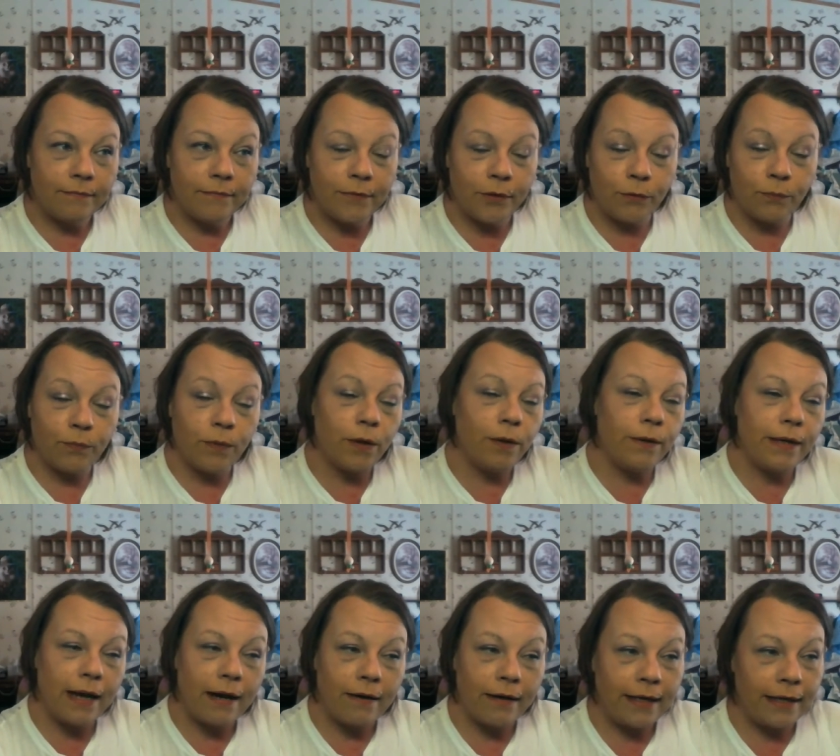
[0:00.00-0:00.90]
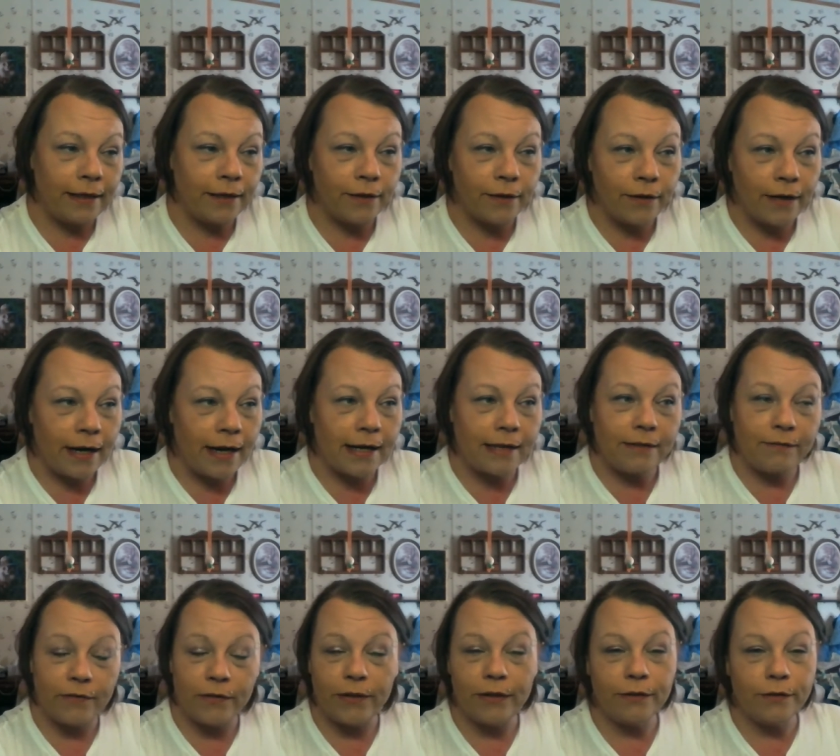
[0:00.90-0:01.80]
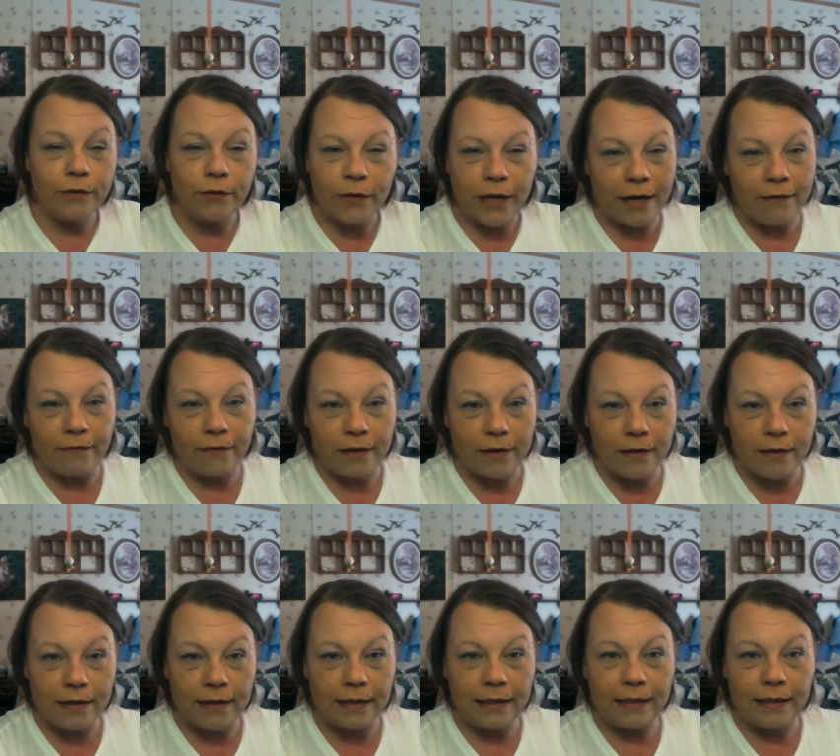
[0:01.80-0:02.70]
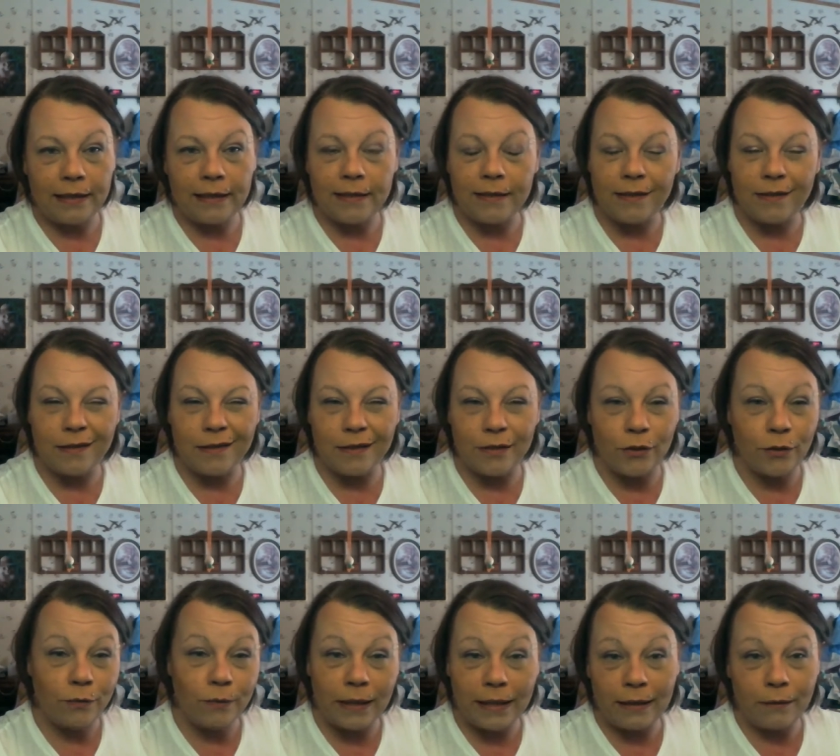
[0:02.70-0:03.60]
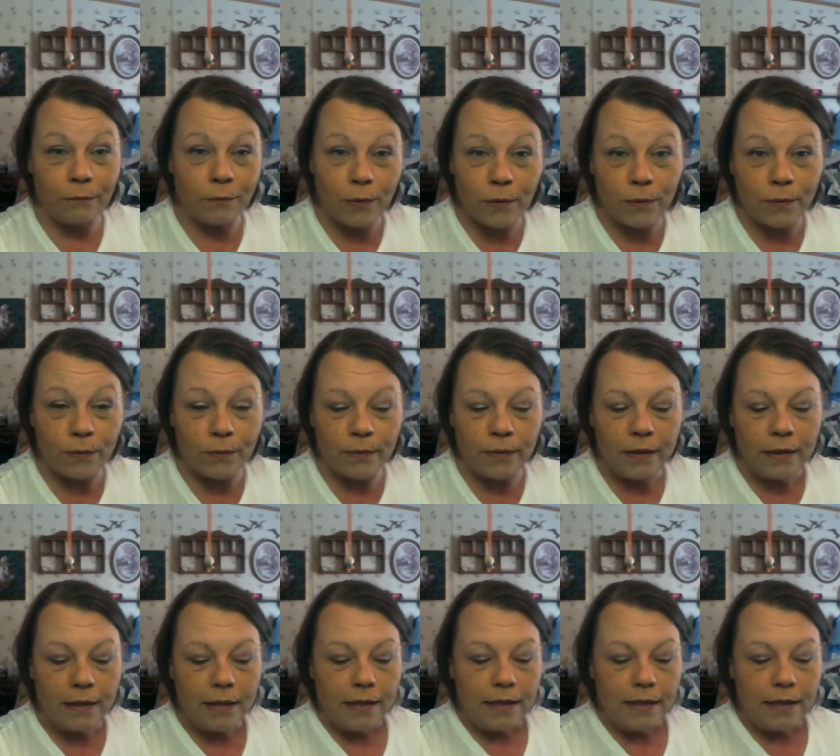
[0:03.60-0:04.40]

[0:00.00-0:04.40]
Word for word: The road out here has very little traffic on it. It's a two-lane road.